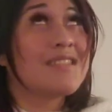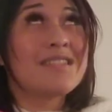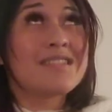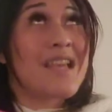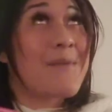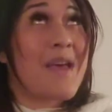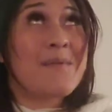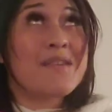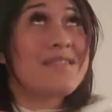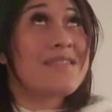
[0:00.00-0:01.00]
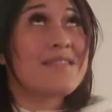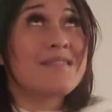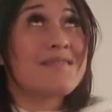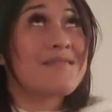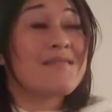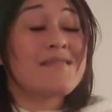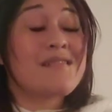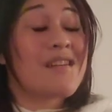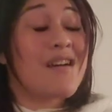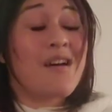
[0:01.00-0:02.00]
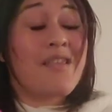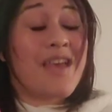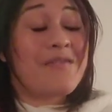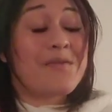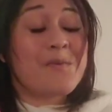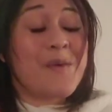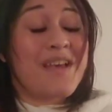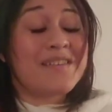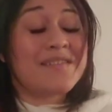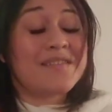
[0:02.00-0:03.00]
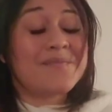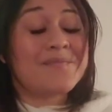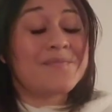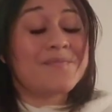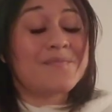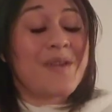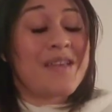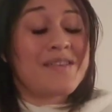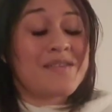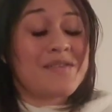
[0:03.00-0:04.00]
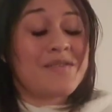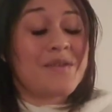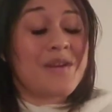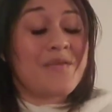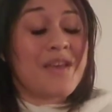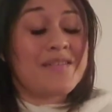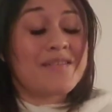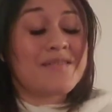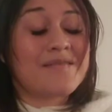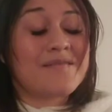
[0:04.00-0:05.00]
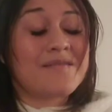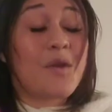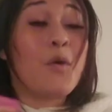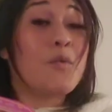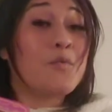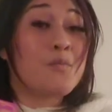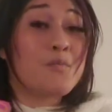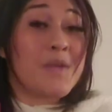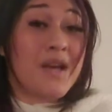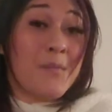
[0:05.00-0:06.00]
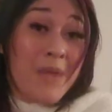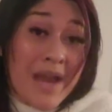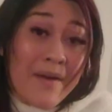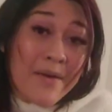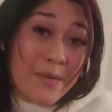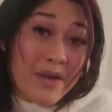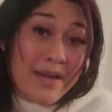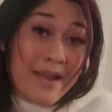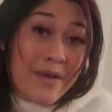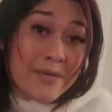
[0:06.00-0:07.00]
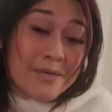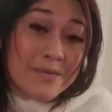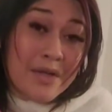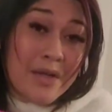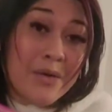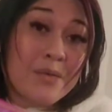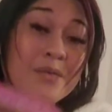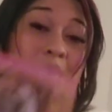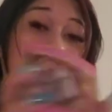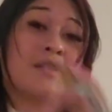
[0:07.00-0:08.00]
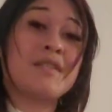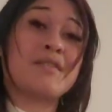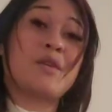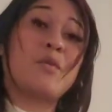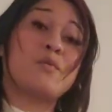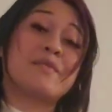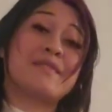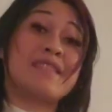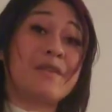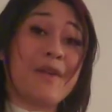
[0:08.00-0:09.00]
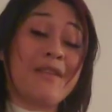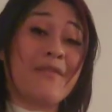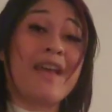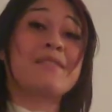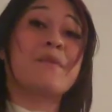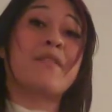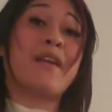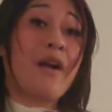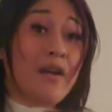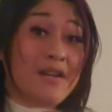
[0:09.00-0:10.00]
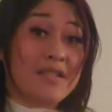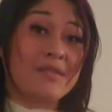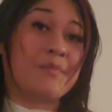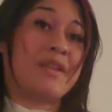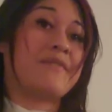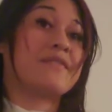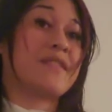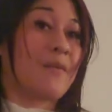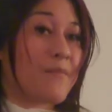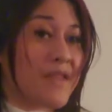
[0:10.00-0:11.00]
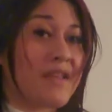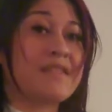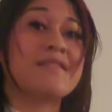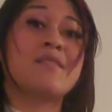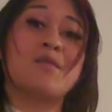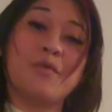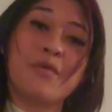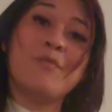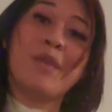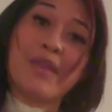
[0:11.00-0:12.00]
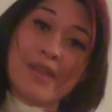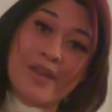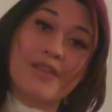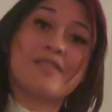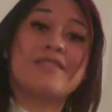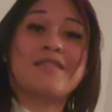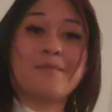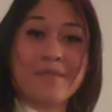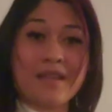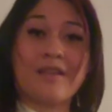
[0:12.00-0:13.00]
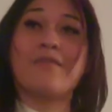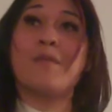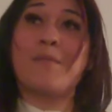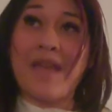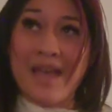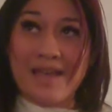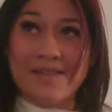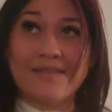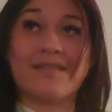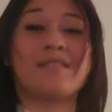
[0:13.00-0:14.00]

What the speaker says: same habits, all that from the past. Pay attention to the red flags. Don't become paranoid now, Don't see red flags where there aren't. But if something is too familiar to something of the past,